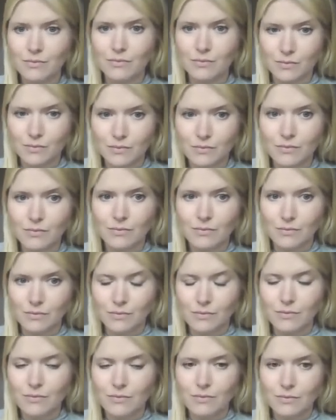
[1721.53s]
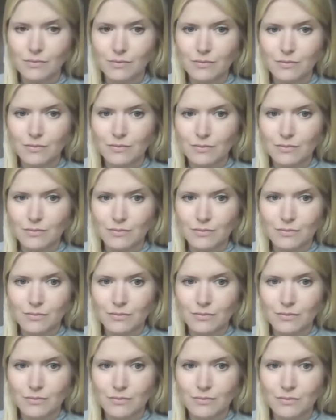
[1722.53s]

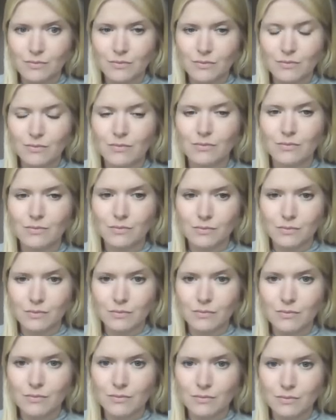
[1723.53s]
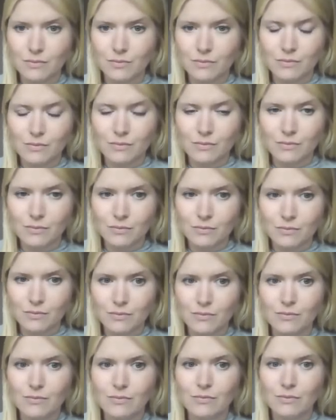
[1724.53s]

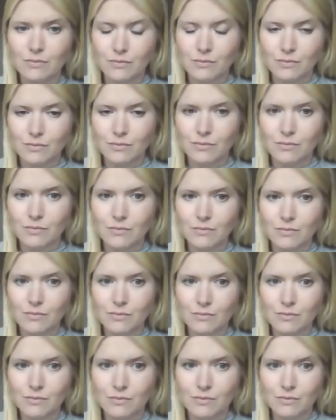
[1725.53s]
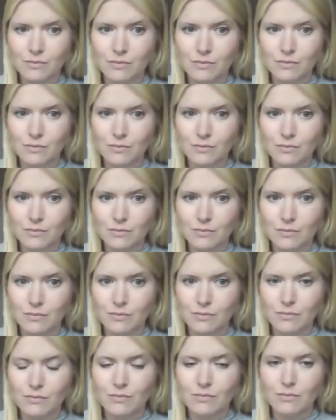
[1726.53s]

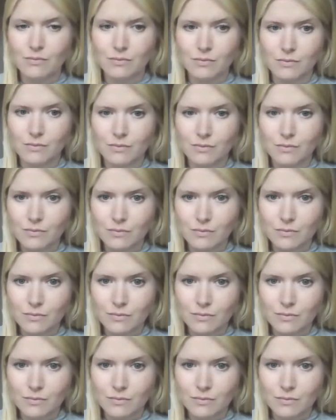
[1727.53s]
[no speech]